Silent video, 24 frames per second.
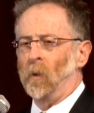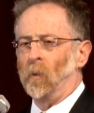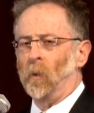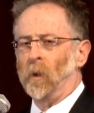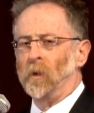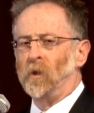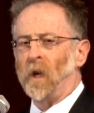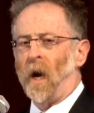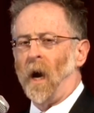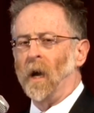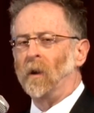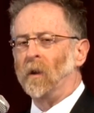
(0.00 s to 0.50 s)

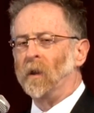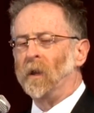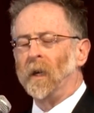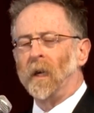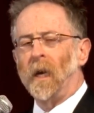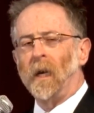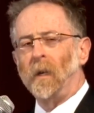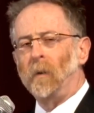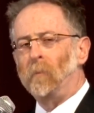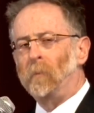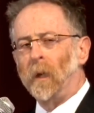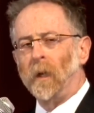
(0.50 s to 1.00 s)
which I don't
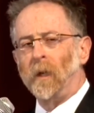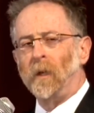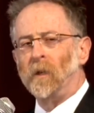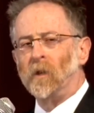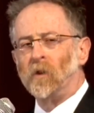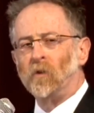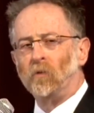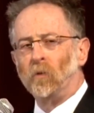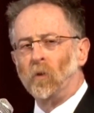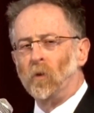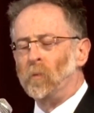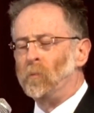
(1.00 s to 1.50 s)
think anybody in
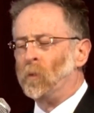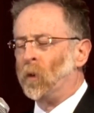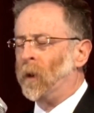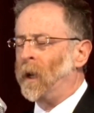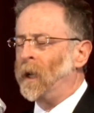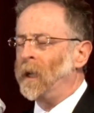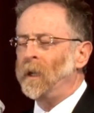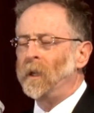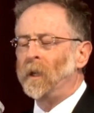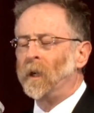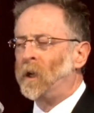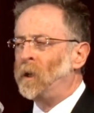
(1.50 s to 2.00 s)
this room or
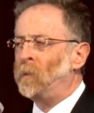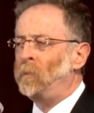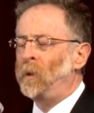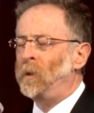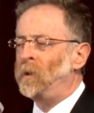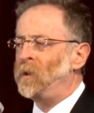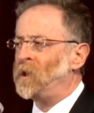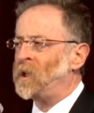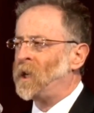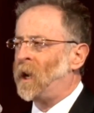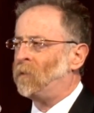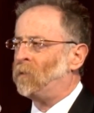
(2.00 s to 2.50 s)
any of the
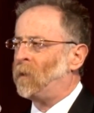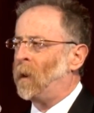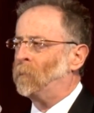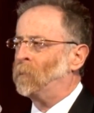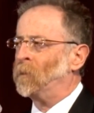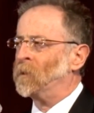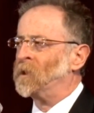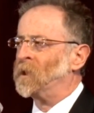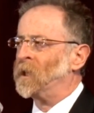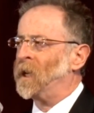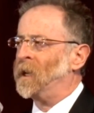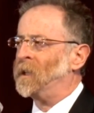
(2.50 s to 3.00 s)
communities I
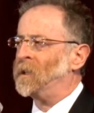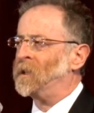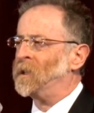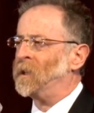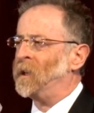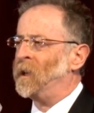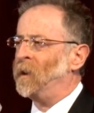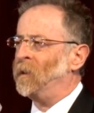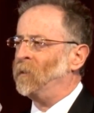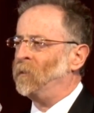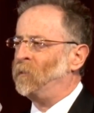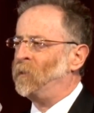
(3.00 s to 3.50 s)
represent
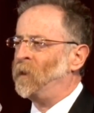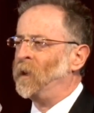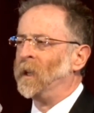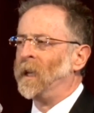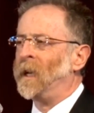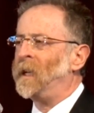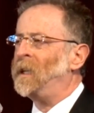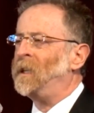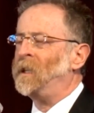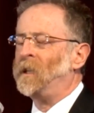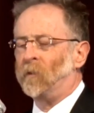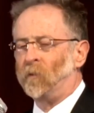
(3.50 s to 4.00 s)
feel
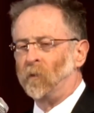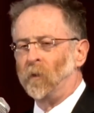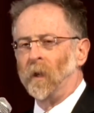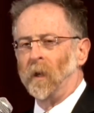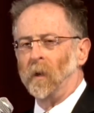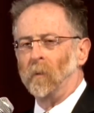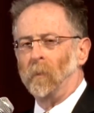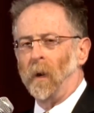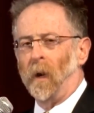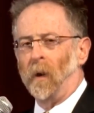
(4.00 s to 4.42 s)
any differently